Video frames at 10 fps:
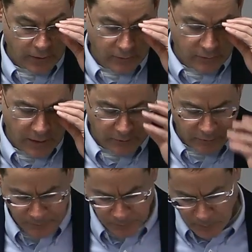says.
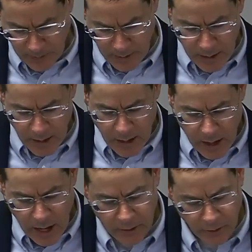
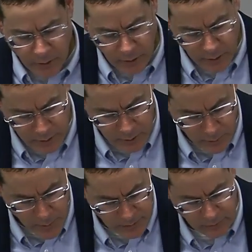I heard your
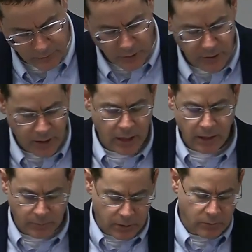message on hell.
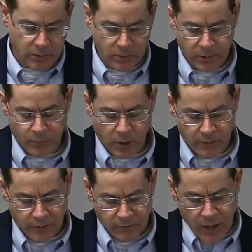I'm going to reread part of
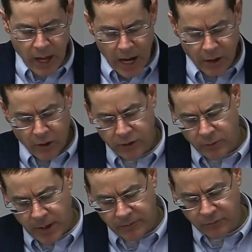this. I heard your
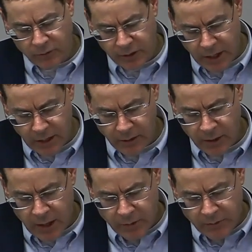message on hell.
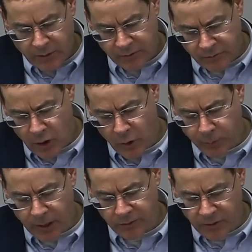There is no
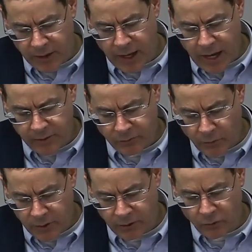place that God is
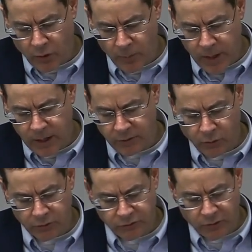going to torment and
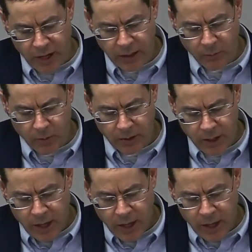torture anyone.